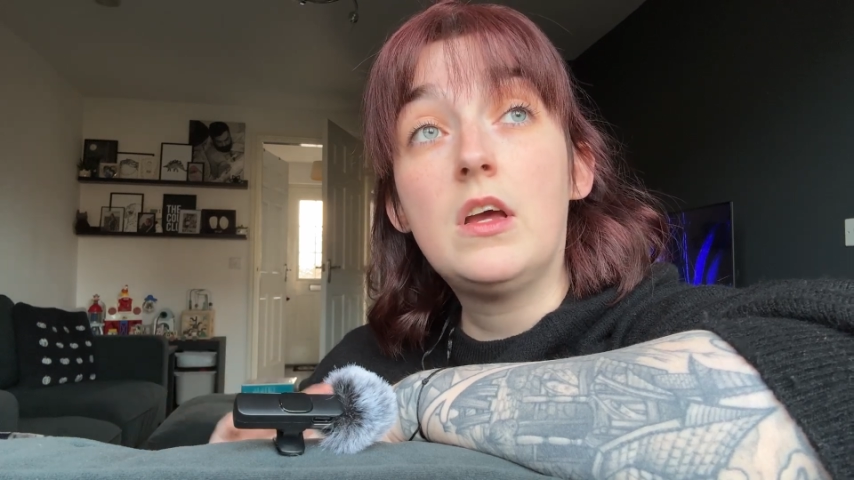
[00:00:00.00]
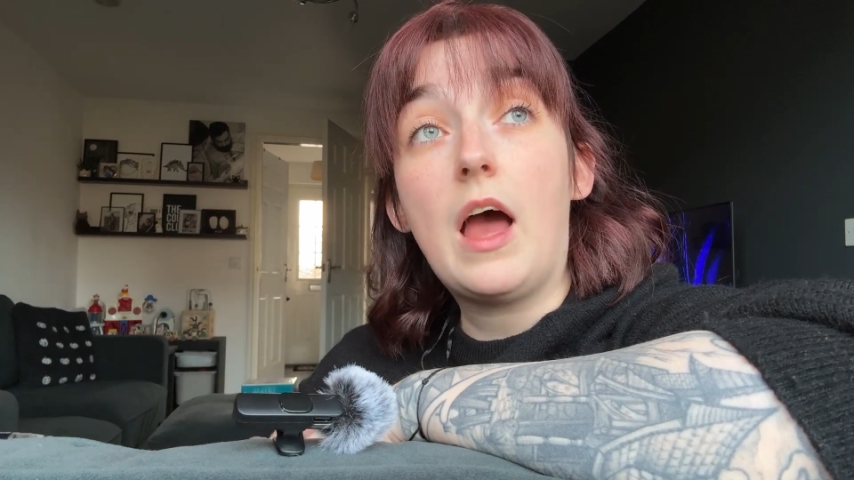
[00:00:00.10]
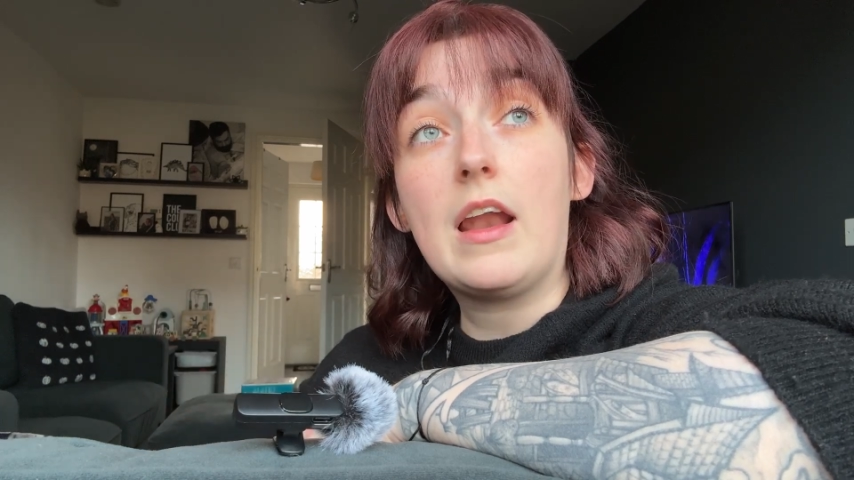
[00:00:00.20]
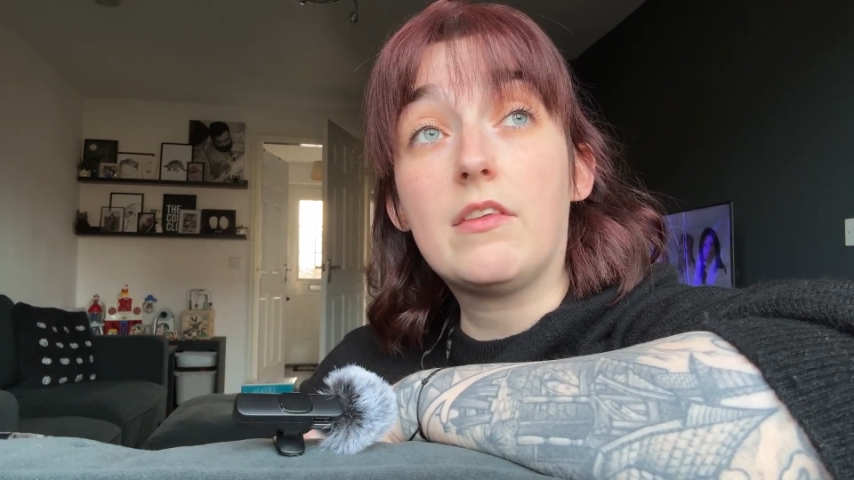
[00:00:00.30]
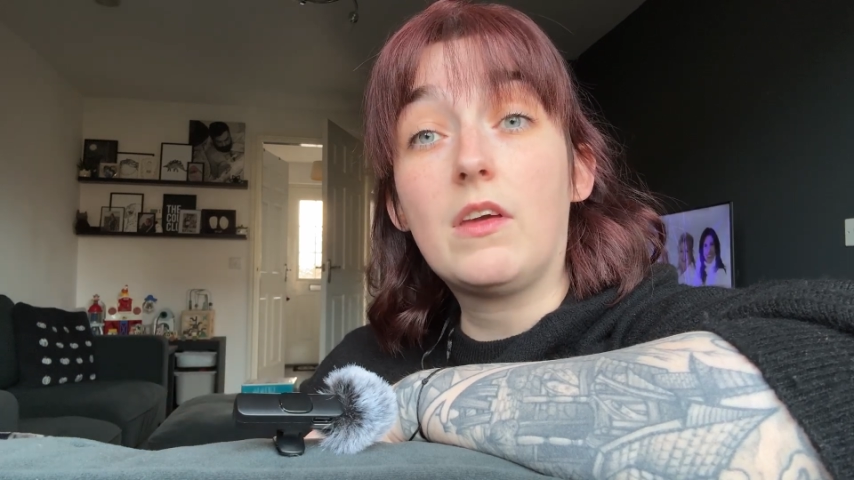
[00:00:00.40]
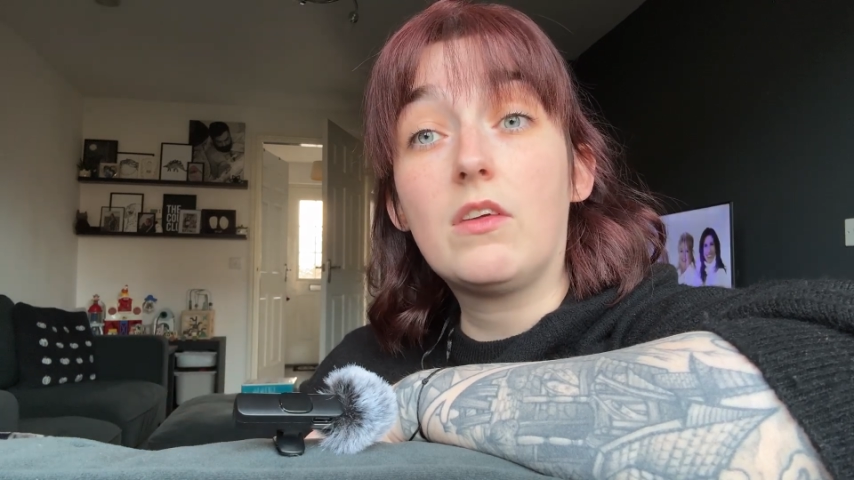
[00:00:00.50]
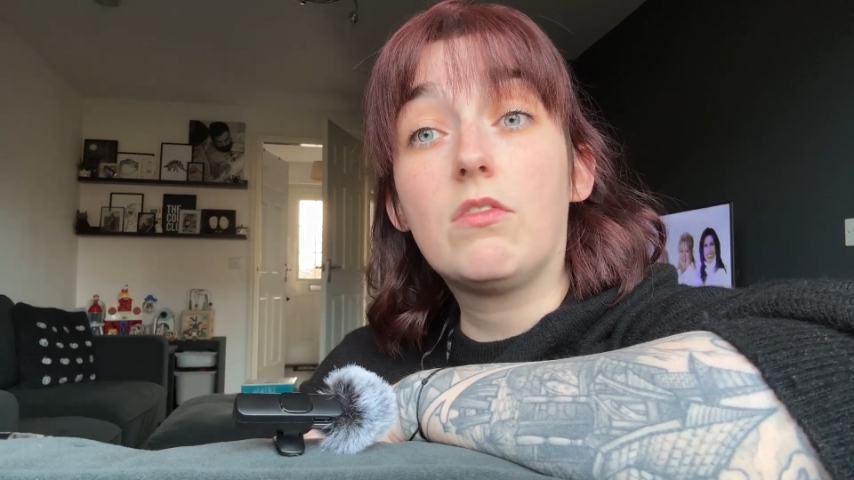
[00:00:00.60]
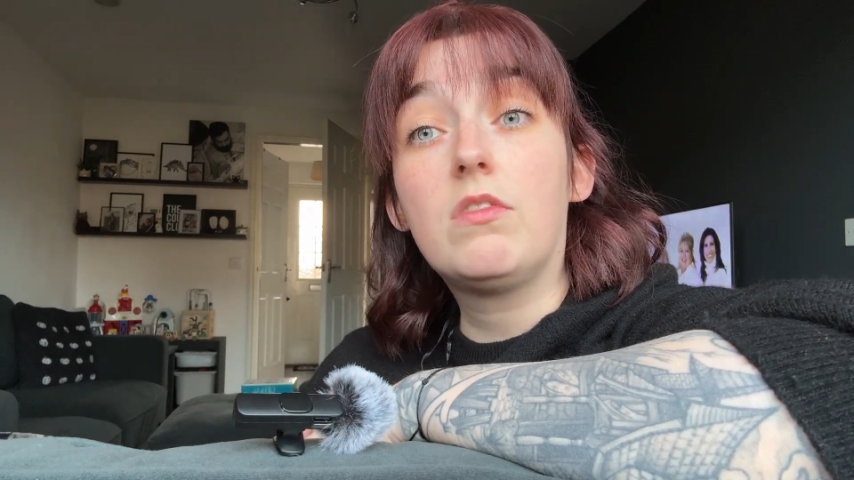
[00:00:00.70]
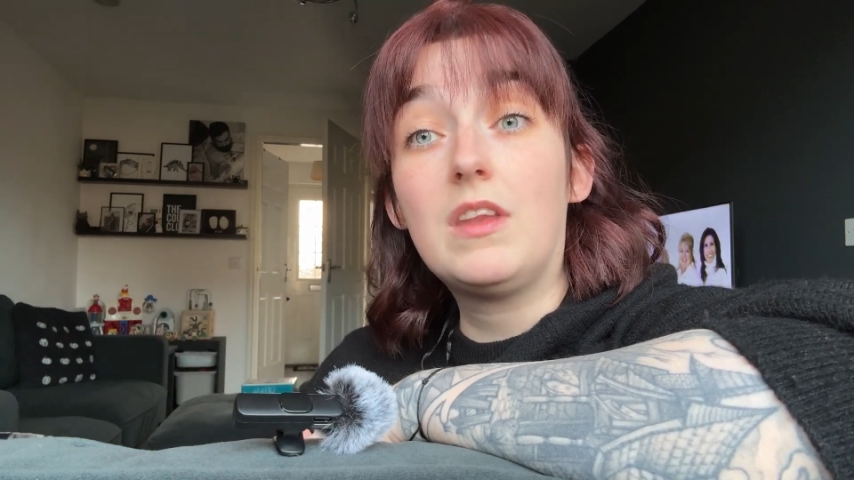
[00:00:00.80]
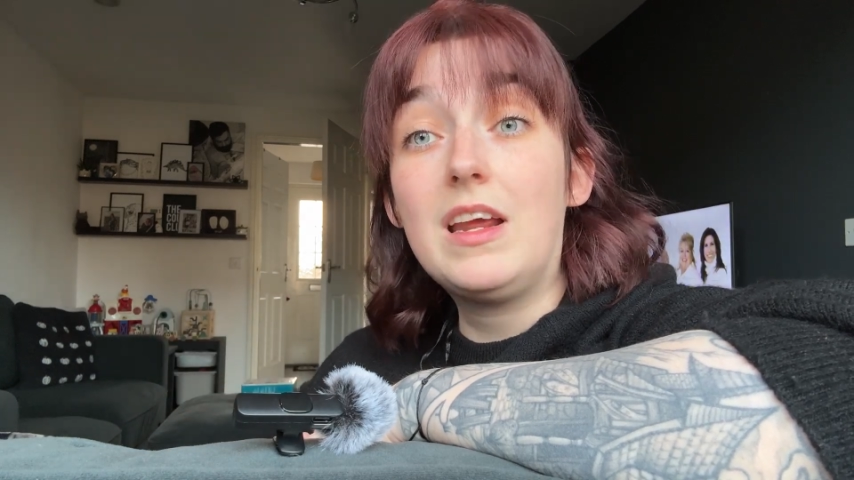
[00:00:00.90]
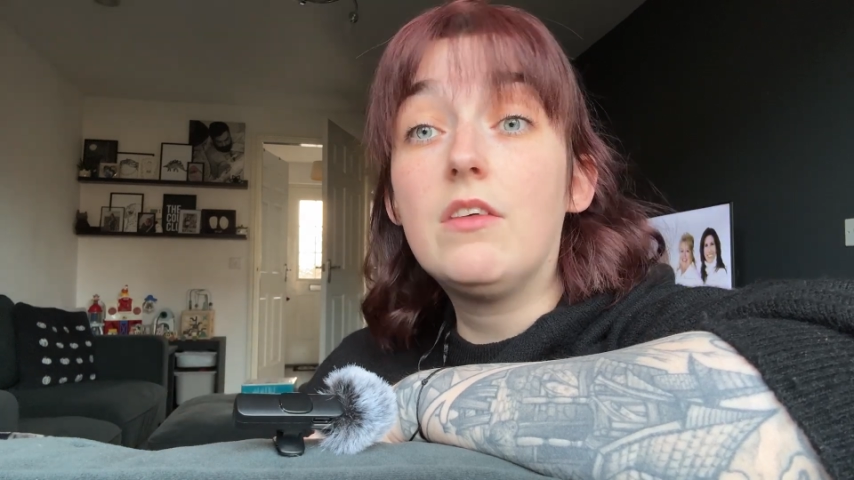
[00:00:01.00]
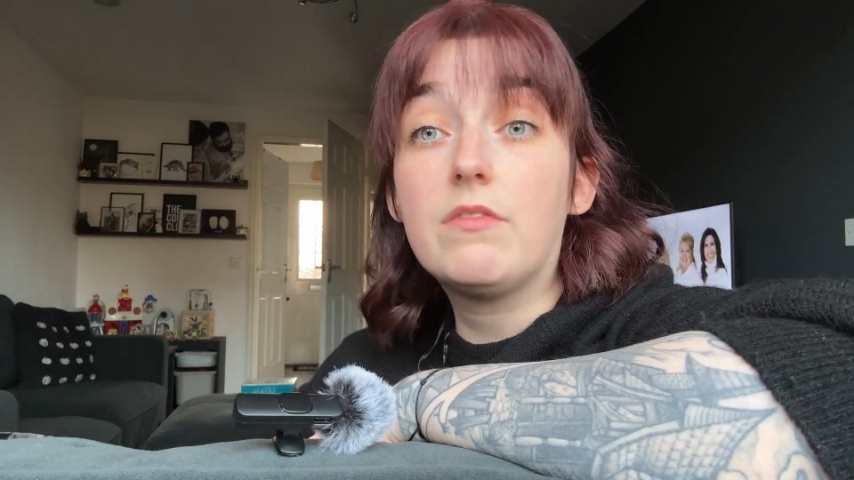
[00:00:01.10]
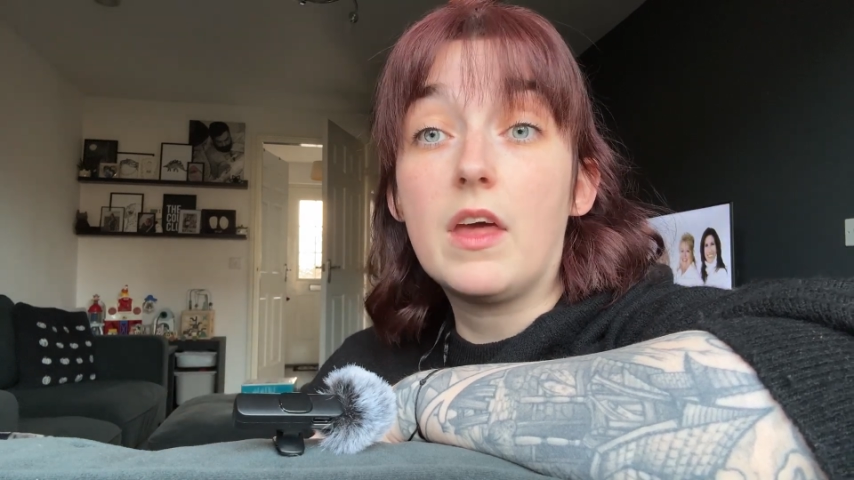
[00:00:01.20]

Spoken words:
and I think 3 of